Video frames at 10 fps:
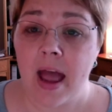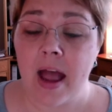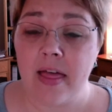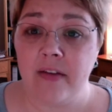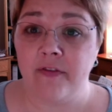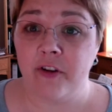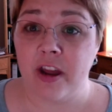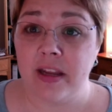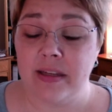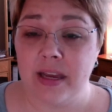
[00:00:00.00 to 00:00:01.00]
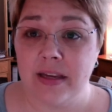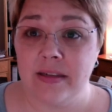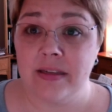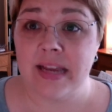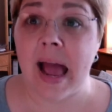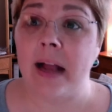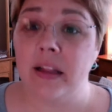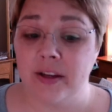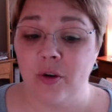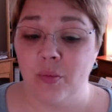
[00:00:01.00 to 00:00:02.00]
I think Fred is
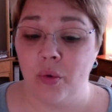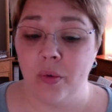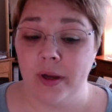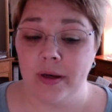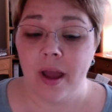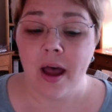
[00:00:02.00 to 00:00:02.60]
exactly on point.